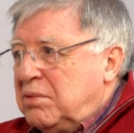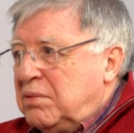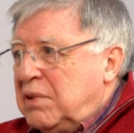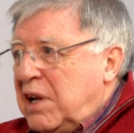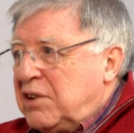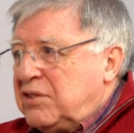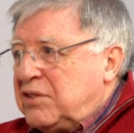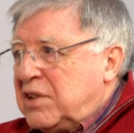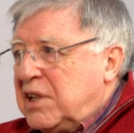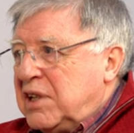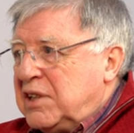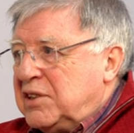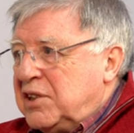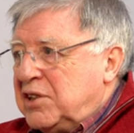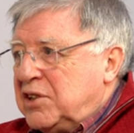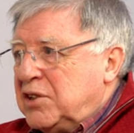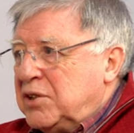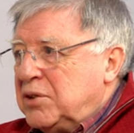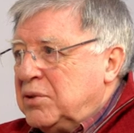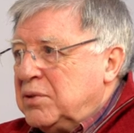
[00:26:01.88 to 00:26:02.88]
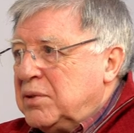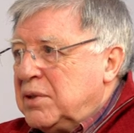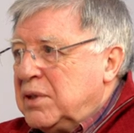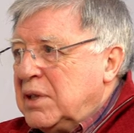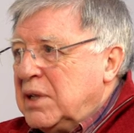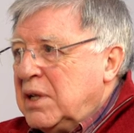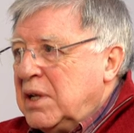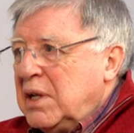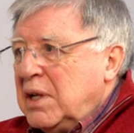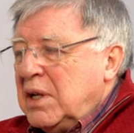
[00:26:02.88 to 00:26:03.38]
wrestling to do.
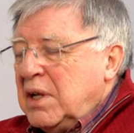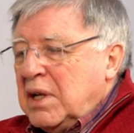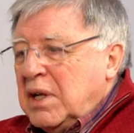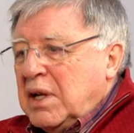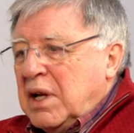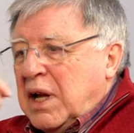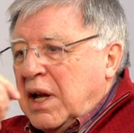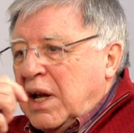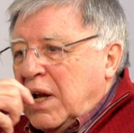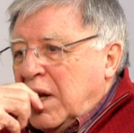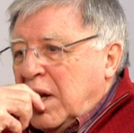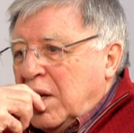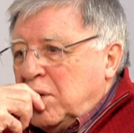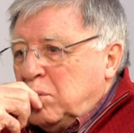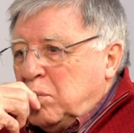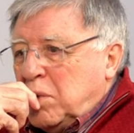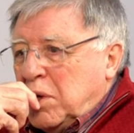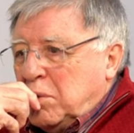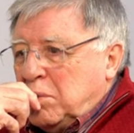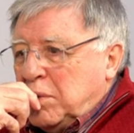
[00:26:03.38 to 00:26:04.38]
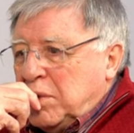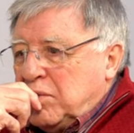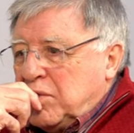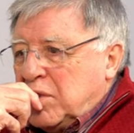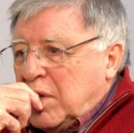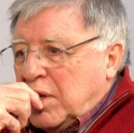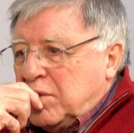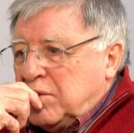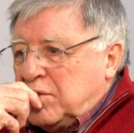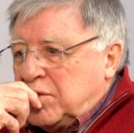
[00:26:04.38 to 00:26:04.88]
Yeah, uh, and where
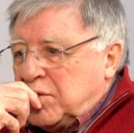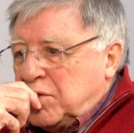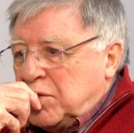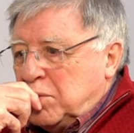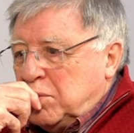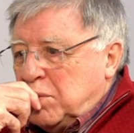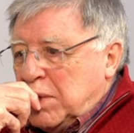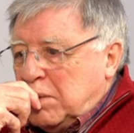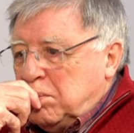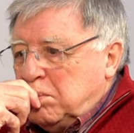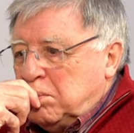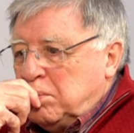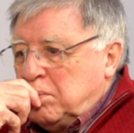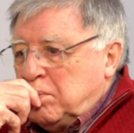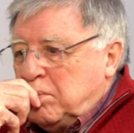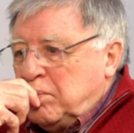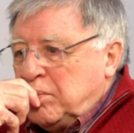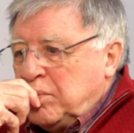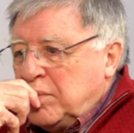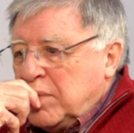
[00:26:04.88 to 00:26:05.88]
we've got to. Um,